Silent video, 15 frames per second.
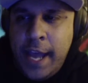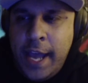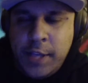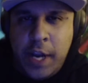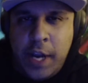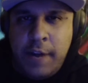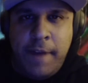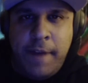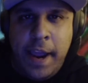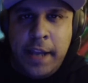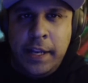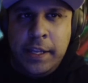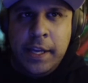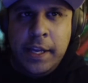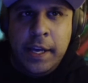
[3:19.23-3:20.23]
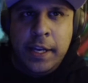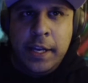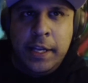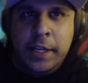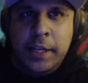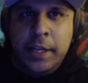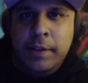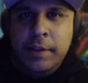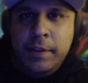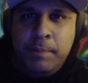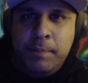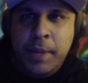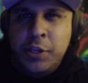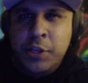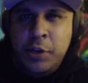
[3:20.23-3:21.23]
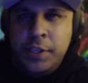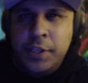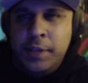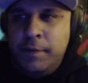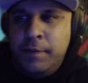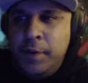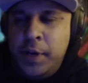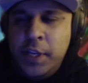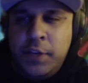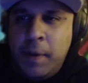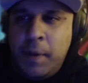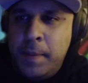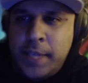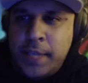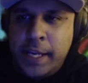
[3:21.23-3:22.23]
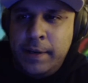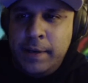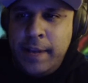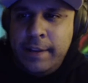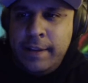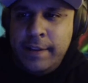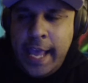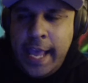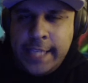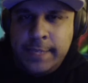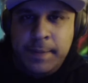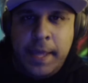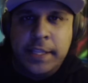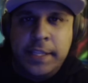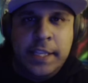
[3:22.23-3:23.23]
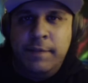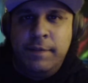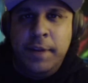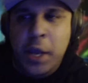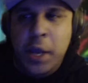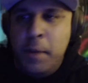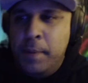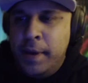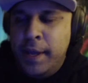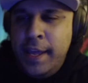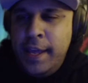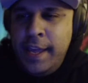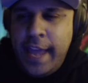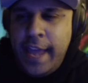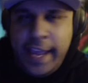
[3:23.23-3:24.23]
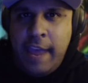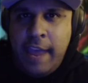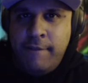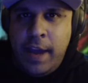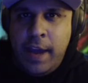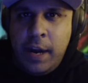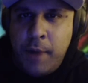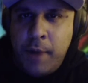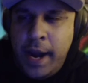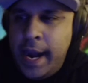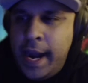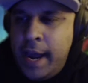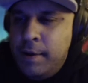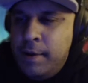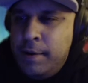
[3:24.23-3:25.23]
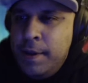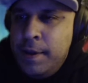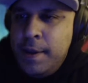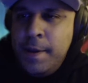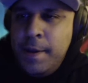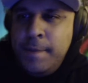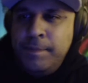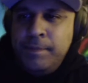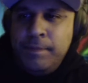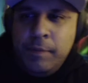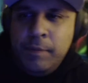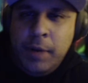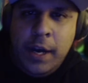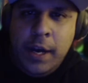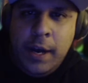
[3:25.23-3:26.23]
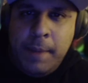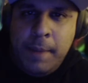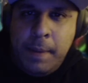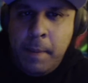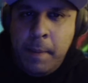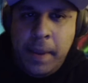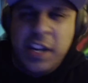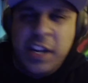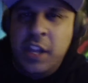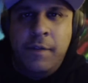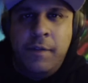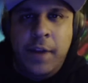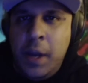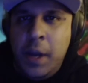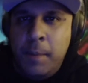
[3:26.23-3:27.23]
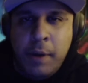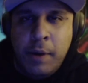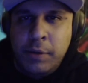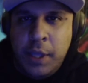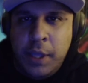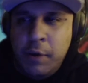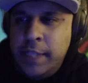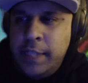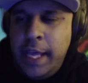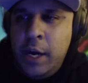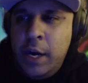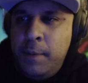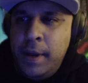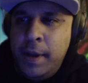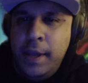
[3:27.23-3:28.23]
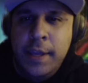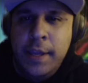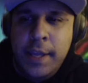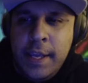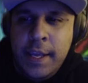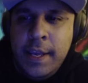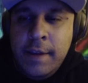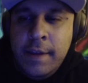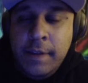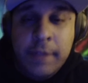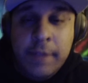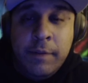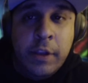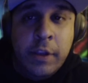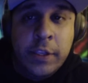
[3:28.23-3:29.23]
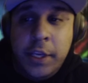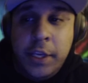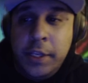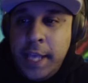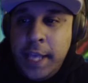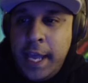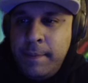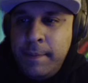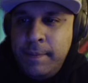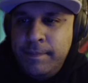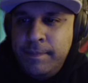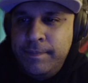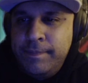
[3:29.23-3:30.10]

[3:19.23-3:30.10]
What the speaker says: I tried to find the pictures and footage from it so I could add some of that to this video, but I can't find them right now. Maybe I'll make another video and post those later, but it was a good time.